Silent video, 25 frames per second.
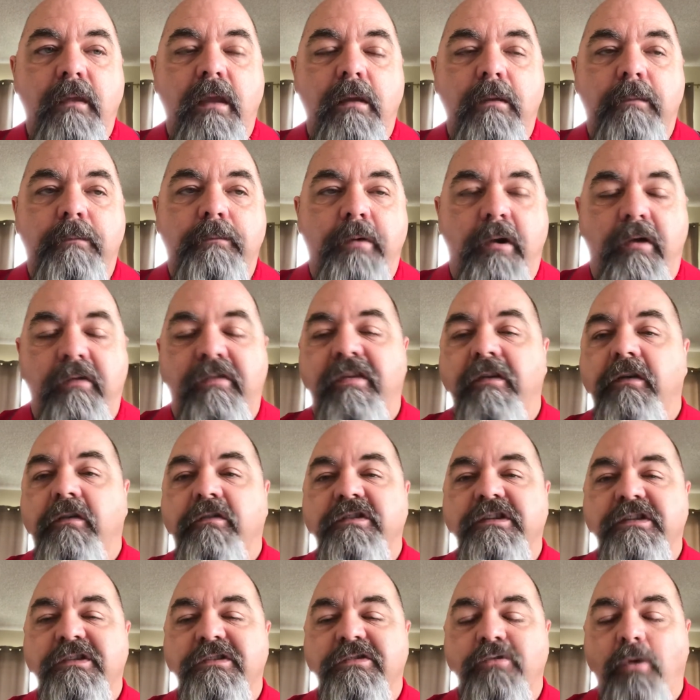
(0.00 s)
personal
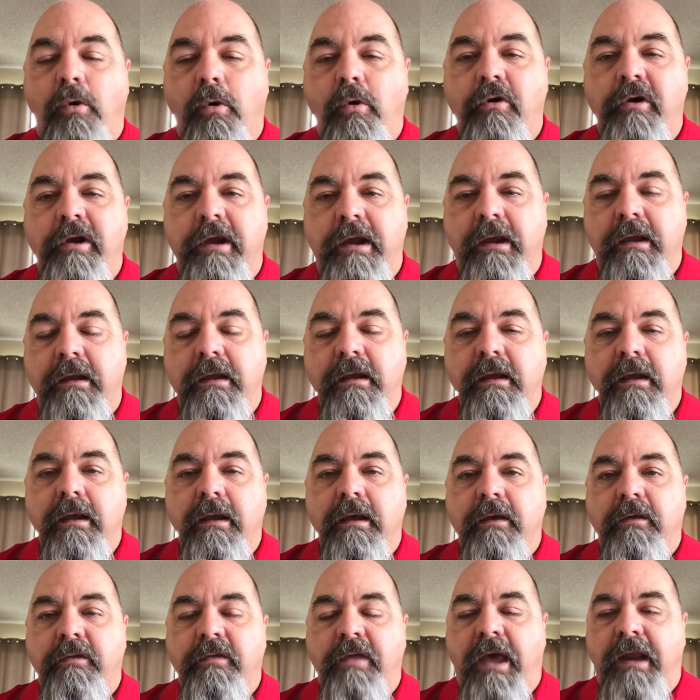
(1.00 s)
story
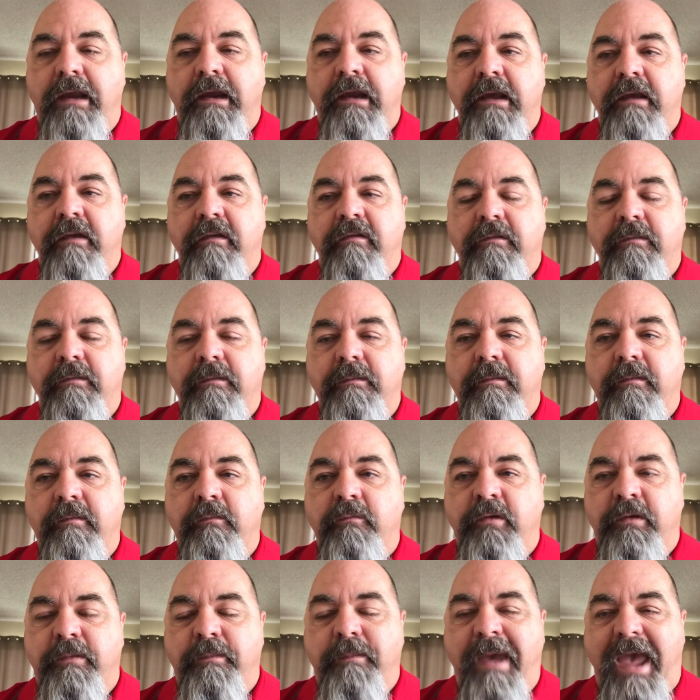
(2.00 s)
that is
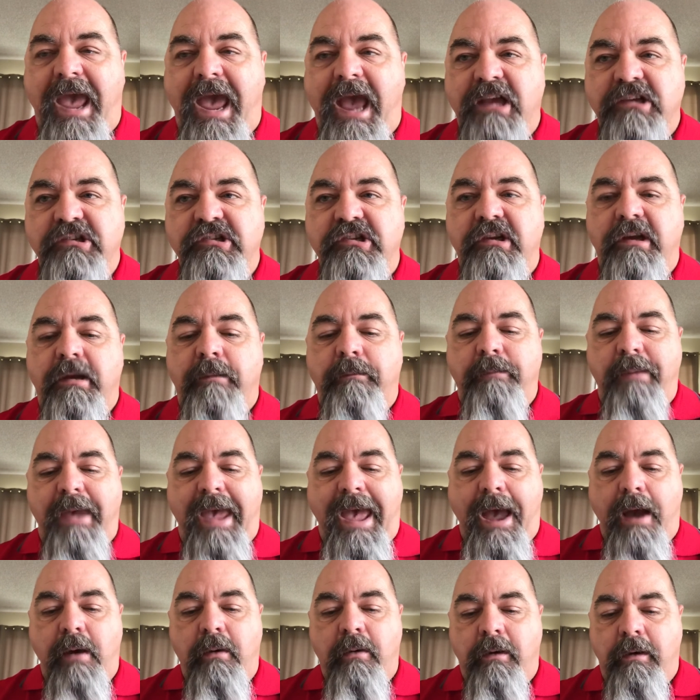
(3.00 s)
with passion and
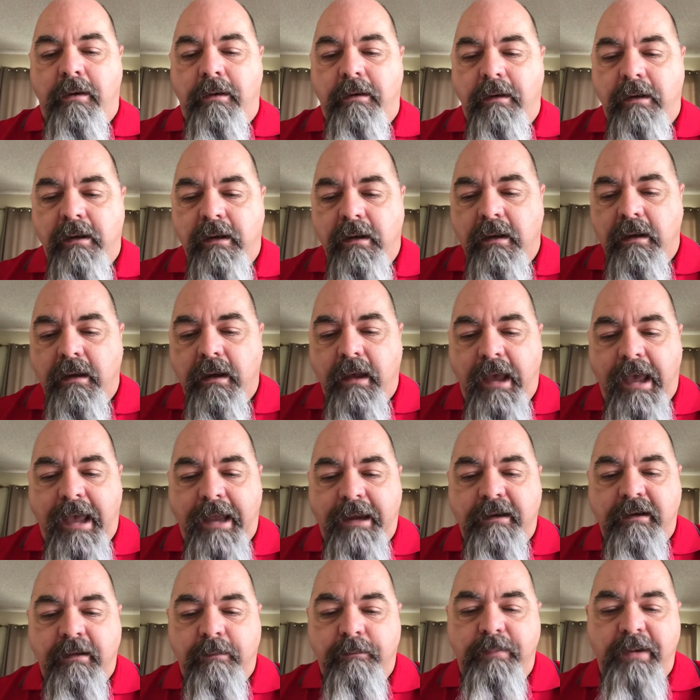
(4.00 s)
power and
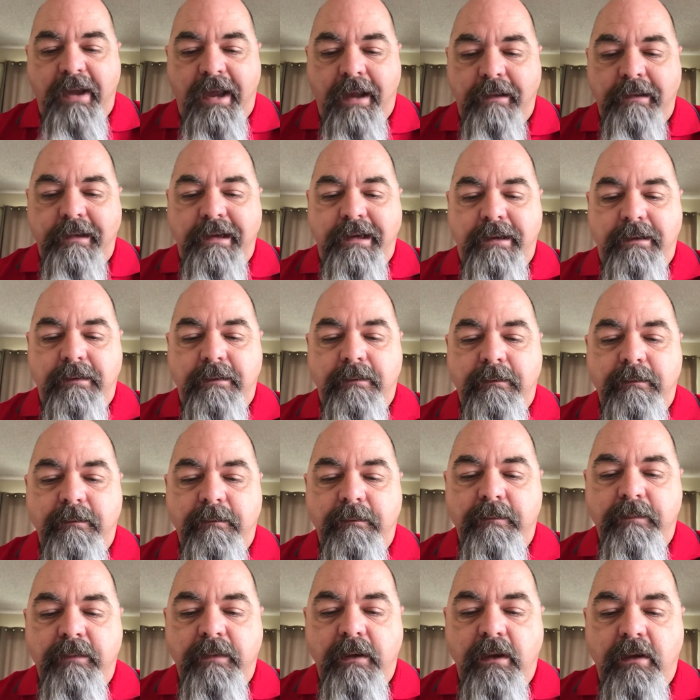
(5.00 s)
compelling.
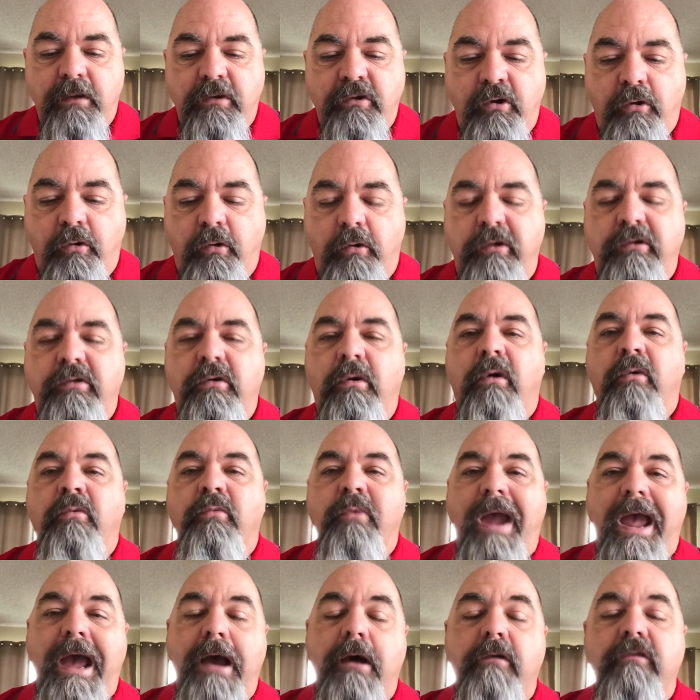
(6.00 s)
You're going to
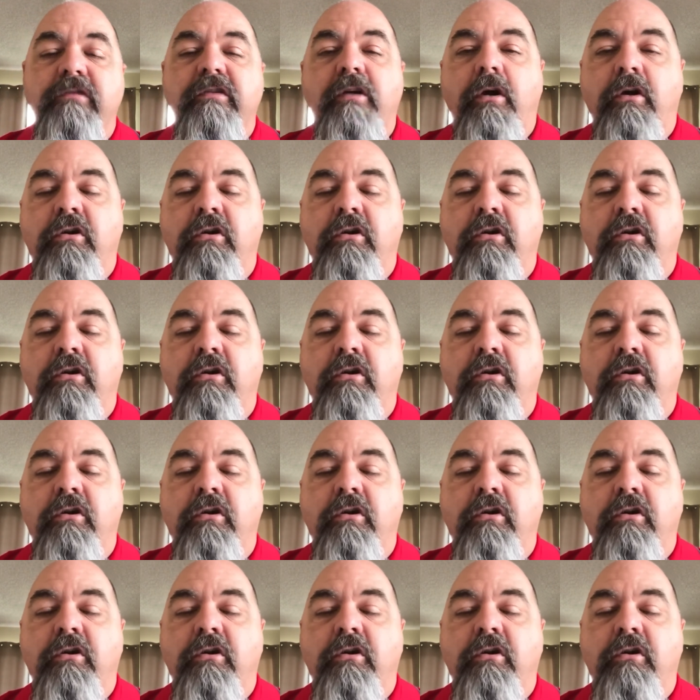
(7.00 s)
arouse our